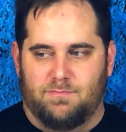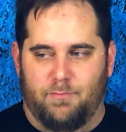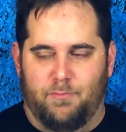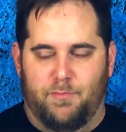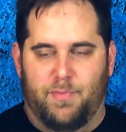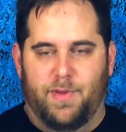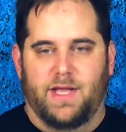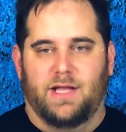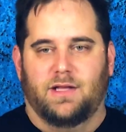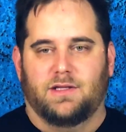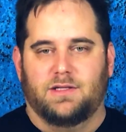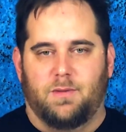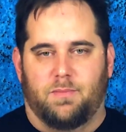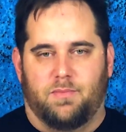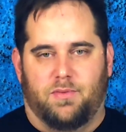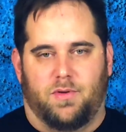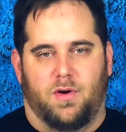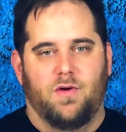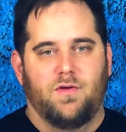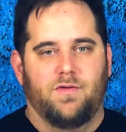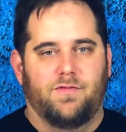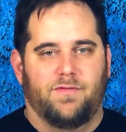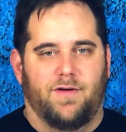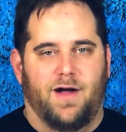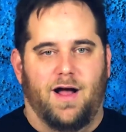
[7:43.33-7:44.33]
build a
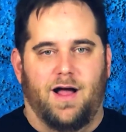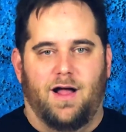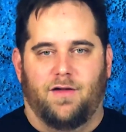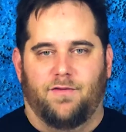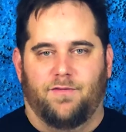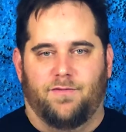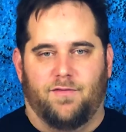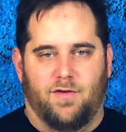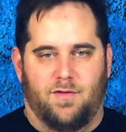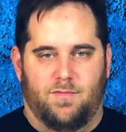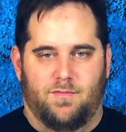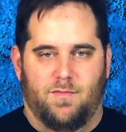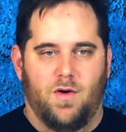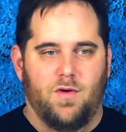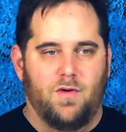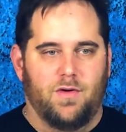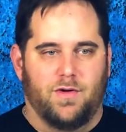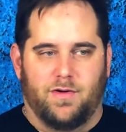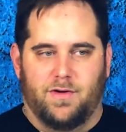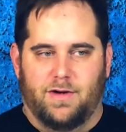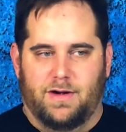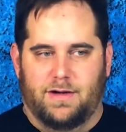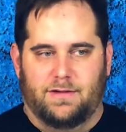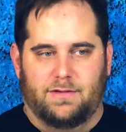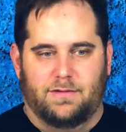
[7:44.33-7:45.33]
profile for a
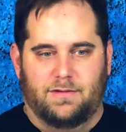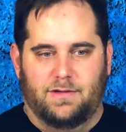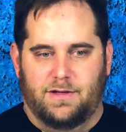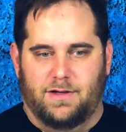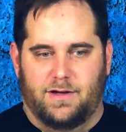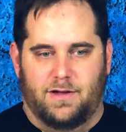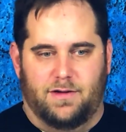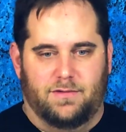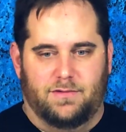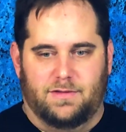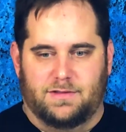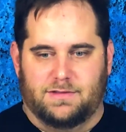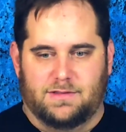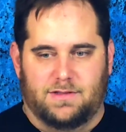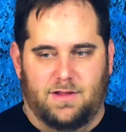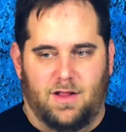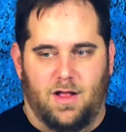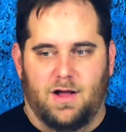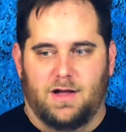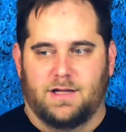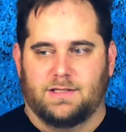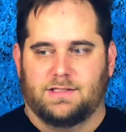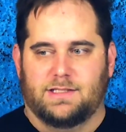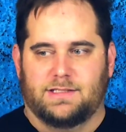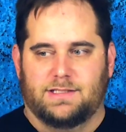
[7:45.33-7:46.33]
motor, and, you know, as
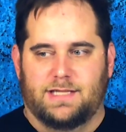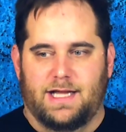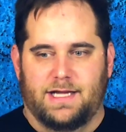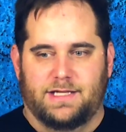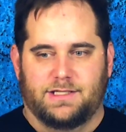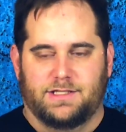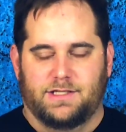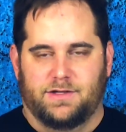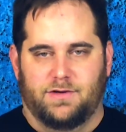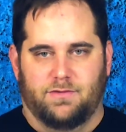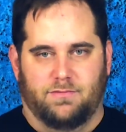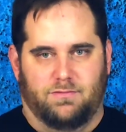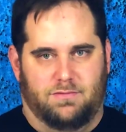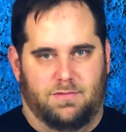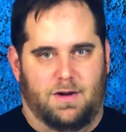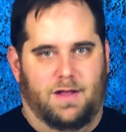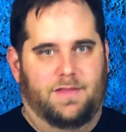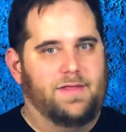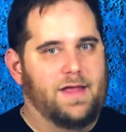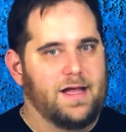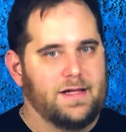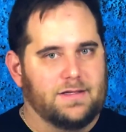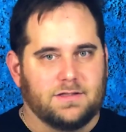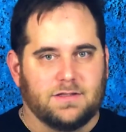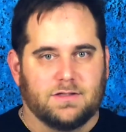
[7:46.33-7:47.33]
long as it takes you to
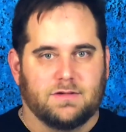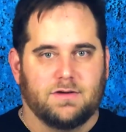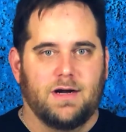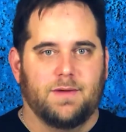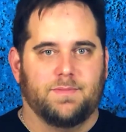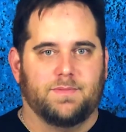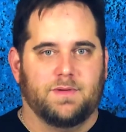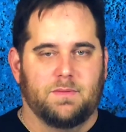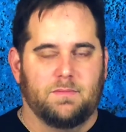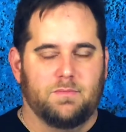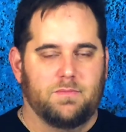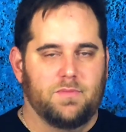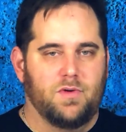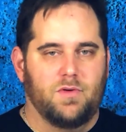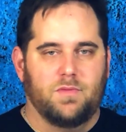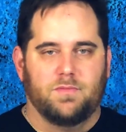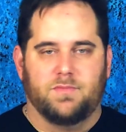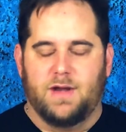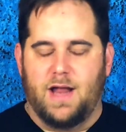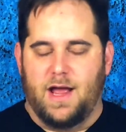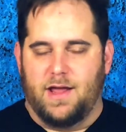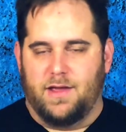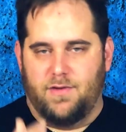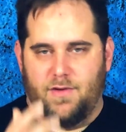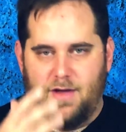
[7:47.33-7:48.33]
run that script, and boom,
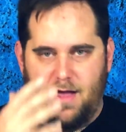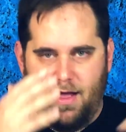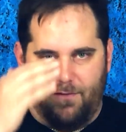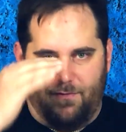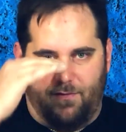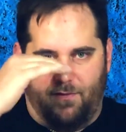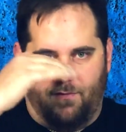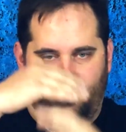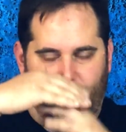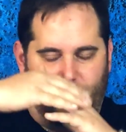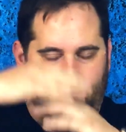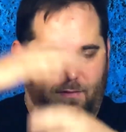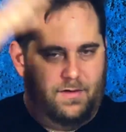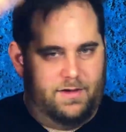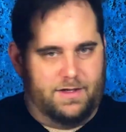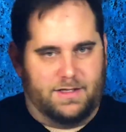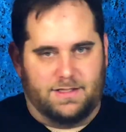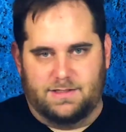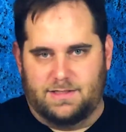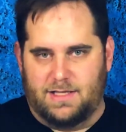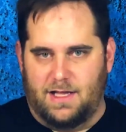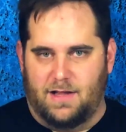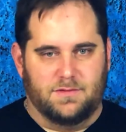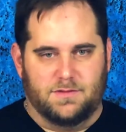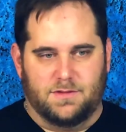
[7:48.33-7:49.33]
now you have a full
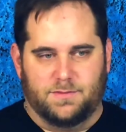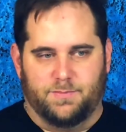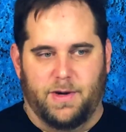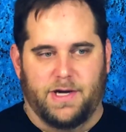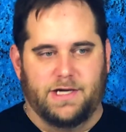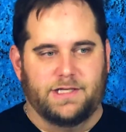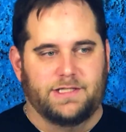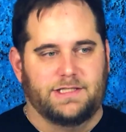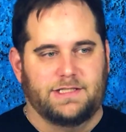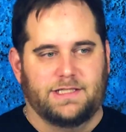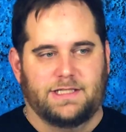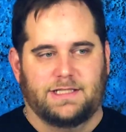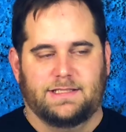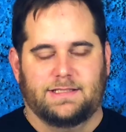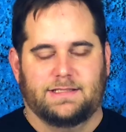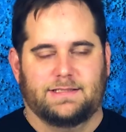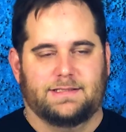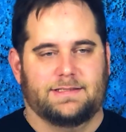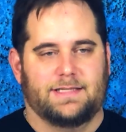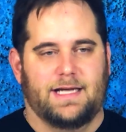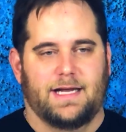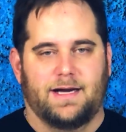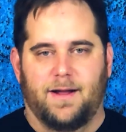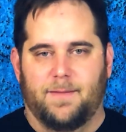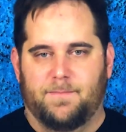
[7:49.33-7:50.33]
Excel spreadsheet
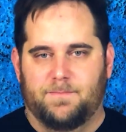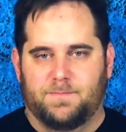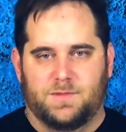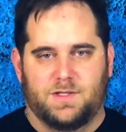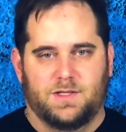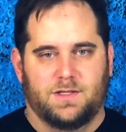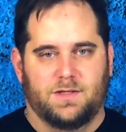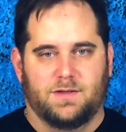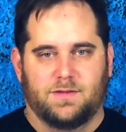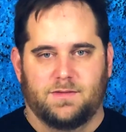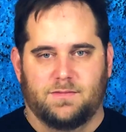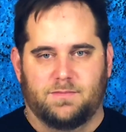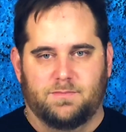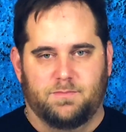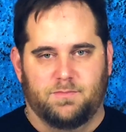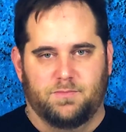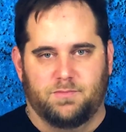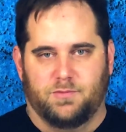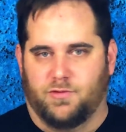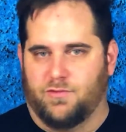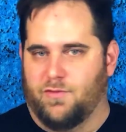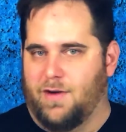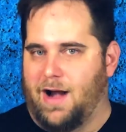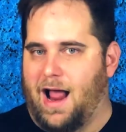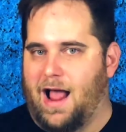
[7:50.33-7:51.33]
set up to
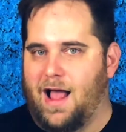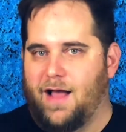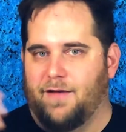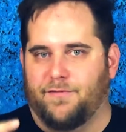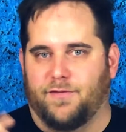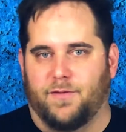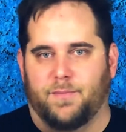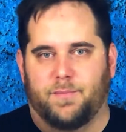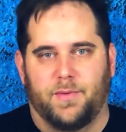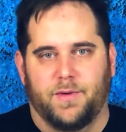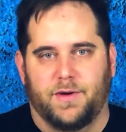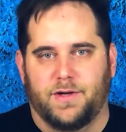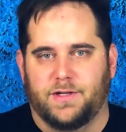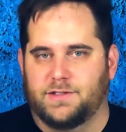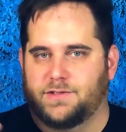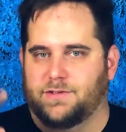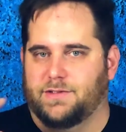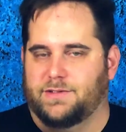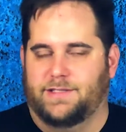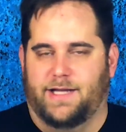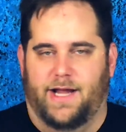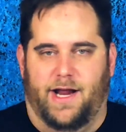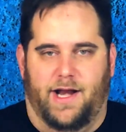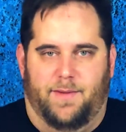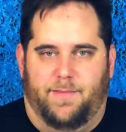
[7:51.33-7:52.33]
graph or put into a
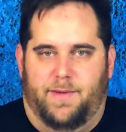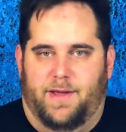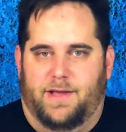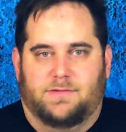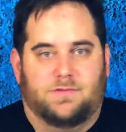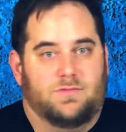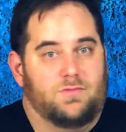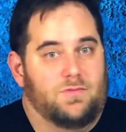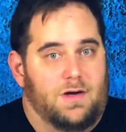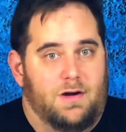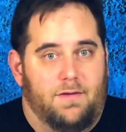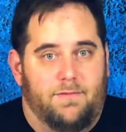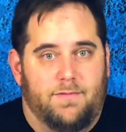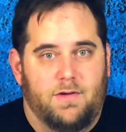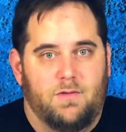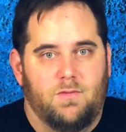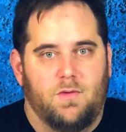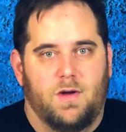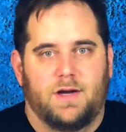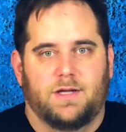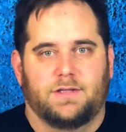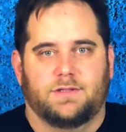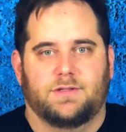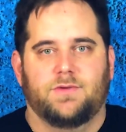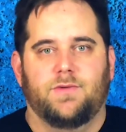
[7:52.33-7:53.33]
database or whatever you
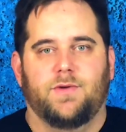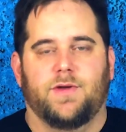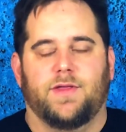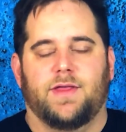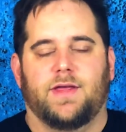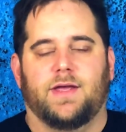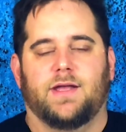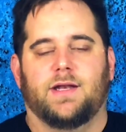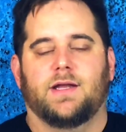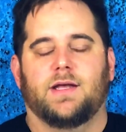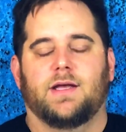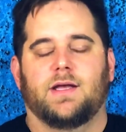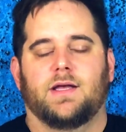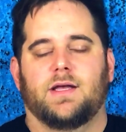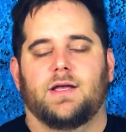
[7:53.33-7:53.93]
want to do with it.